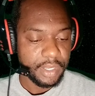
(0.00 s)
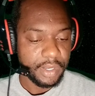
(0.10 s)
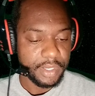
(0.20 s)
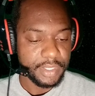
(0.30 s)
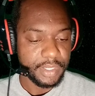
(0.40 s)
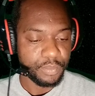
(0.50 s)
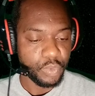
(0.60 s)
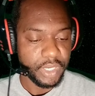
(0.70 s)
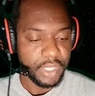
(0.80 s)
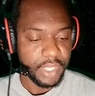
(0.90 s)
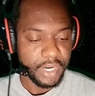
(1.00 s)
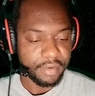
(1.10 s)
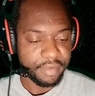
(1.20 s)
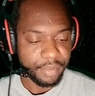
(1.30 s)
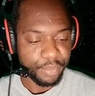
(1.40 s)
Awesome win
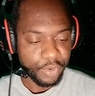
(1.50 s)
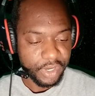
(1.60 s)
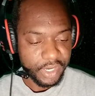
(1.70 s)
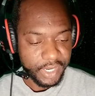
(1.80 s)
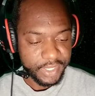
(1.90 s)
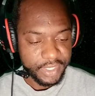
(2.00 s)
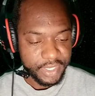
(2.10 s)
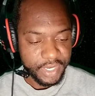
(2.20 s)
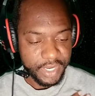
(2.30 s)
there from our guys,